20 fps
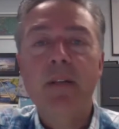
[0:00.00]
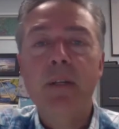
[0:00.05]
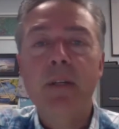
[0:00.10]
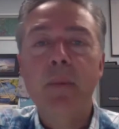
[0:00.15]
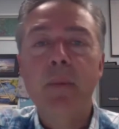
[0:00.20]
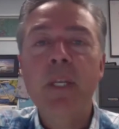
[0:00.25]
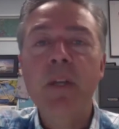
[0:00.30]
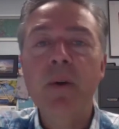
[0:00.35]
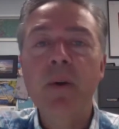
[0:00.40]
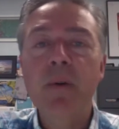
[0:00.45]

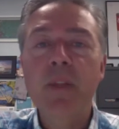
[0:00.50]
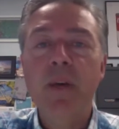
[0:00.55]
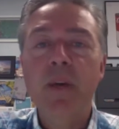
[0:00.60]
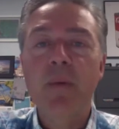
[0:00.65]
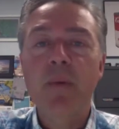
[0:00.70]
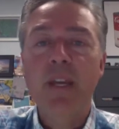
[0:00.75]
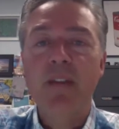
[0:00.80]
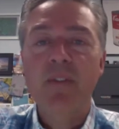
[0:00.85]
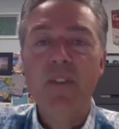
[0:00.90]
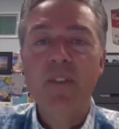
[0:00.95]
we know that
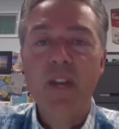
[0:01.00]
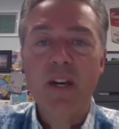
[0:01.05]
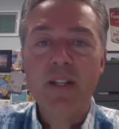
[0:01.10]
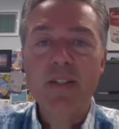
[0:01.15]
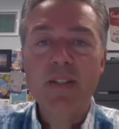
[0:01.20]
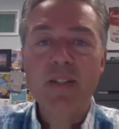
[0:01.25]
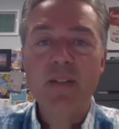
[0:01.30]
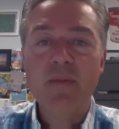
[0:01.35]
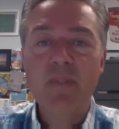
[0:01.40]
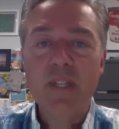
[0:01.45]
we have
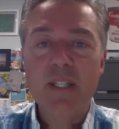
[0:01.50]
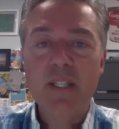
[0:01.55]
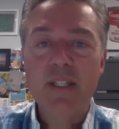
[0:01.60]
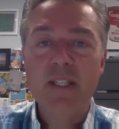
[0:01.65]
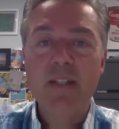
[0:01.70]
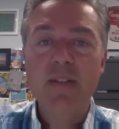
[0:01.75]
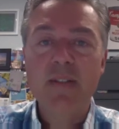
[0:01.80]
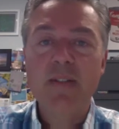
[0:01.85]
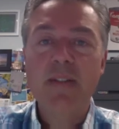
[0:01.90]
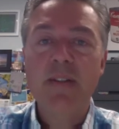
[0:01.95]
thoughts and
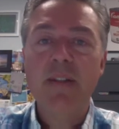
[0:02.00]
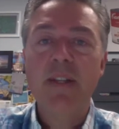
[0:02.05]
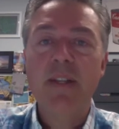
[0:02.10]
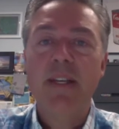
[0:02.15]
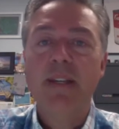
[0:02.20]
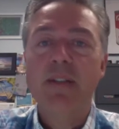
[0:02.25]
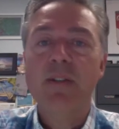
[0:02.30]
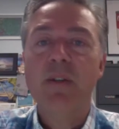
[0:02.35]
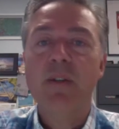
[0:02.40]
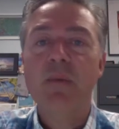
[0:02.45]
feelings and
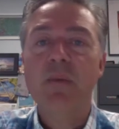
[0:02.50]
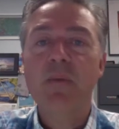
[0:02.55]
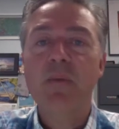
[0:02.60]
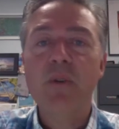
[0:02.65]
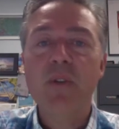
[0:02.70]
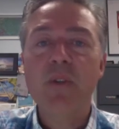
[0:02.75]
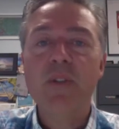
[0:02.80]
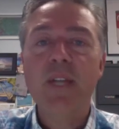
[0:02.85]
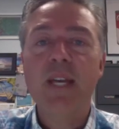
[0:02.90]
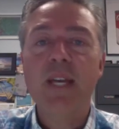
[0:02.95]
things, you know,
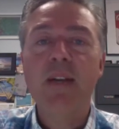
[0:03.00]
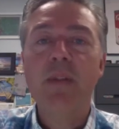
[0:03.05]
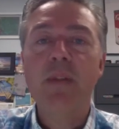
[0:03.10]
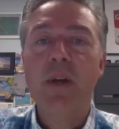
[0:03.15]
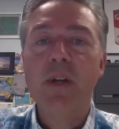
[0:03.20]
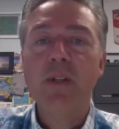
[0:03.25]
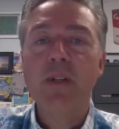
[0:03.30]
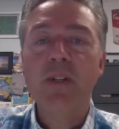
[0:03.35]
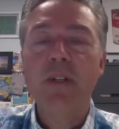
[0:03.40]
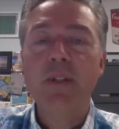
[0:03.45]
more
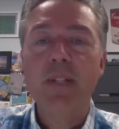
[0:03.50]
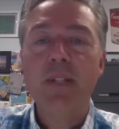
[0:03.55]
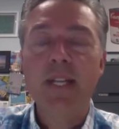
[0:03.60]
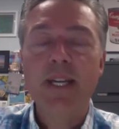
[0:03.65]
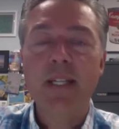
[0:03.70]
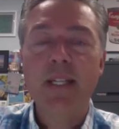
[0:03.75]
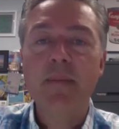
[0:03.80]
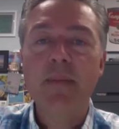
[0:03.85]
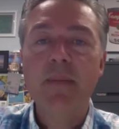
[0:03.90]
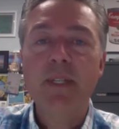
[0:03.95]
psychological
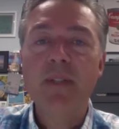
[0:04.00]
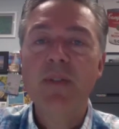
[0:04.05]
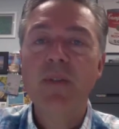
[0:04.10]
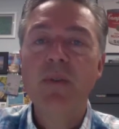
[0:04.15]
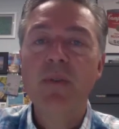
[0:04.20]
elements.